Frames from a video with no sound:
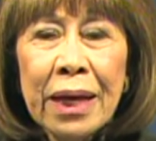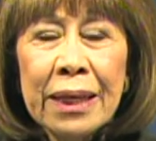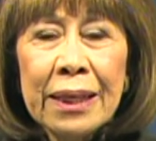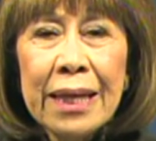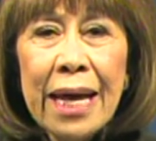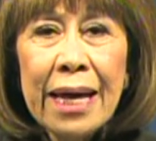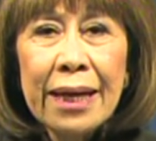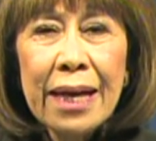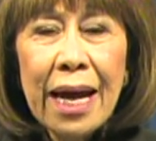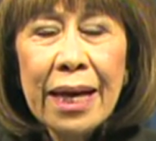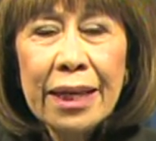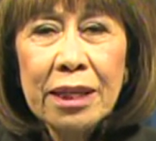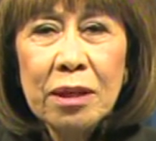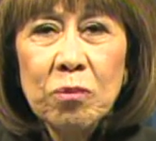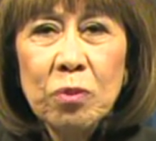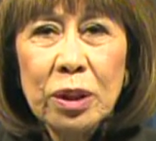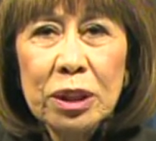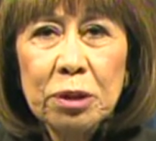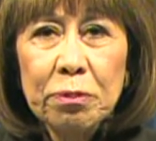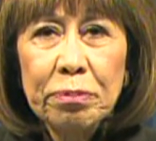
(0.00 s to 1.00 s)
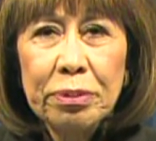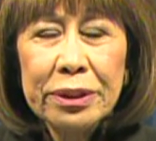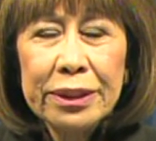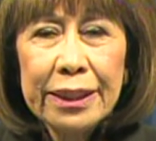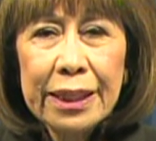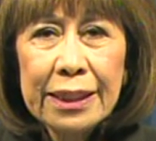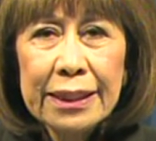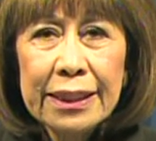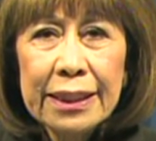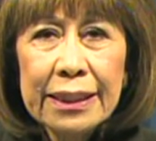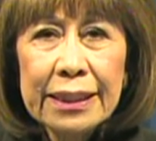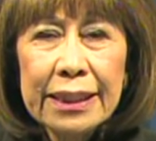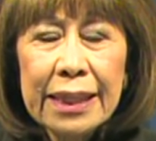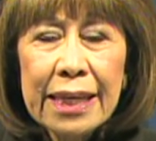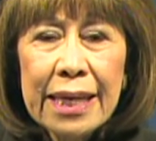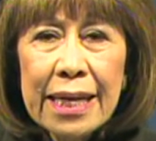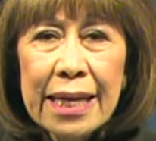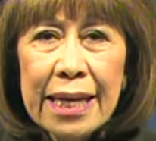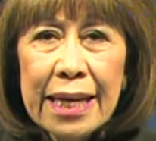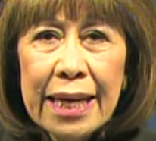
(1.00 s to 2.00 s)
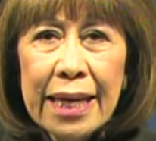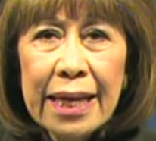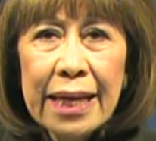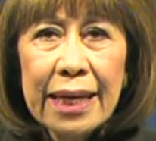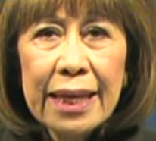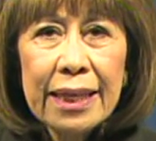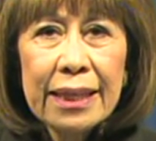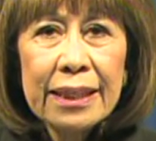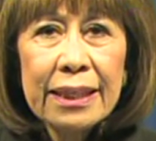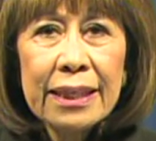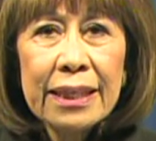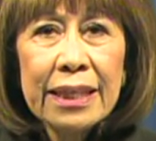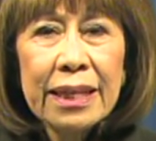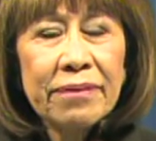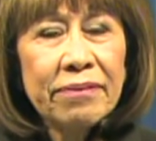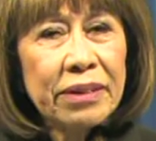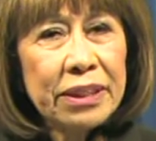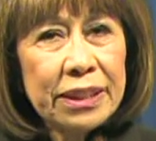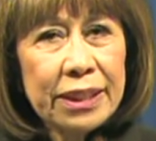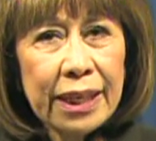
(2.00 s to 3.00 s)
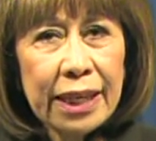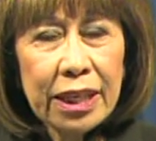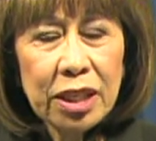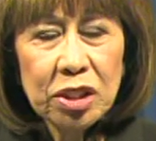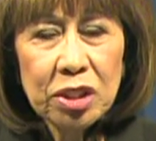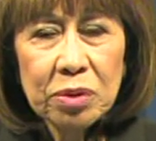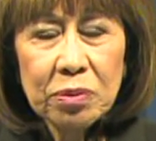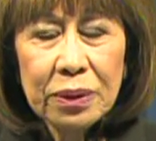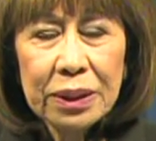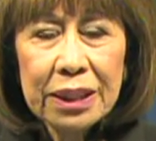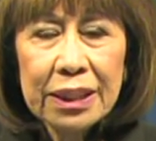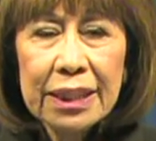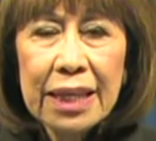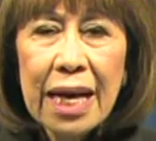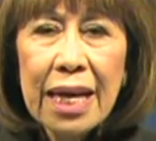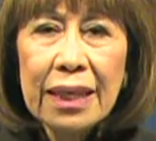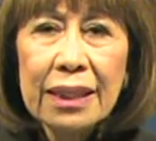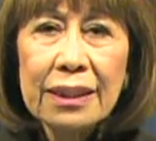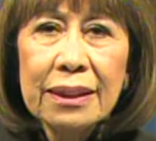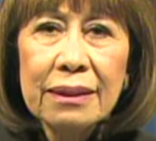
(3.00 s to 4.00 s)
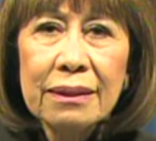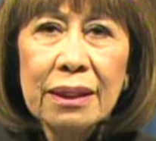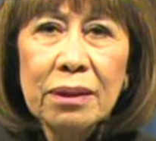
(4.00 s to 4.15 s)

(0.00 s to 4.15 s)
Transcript: That item was presented, and the investigation was done.